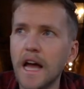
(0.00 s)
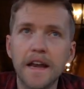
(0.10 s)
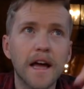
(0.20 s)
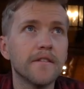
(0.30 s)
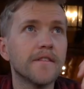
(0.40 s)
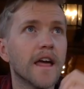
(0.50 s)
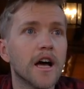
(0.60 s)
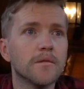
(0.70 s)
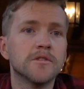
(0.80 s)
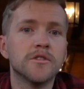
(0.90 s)
head out into the
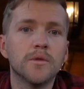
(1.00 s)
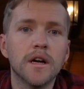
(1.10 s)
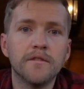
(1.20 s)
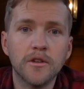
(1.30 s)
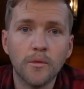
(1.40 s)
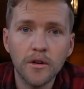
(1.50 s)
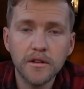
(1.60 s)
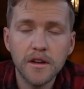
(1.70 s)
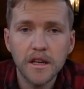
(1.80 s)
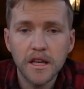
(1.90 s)
Alps and do whatever you want.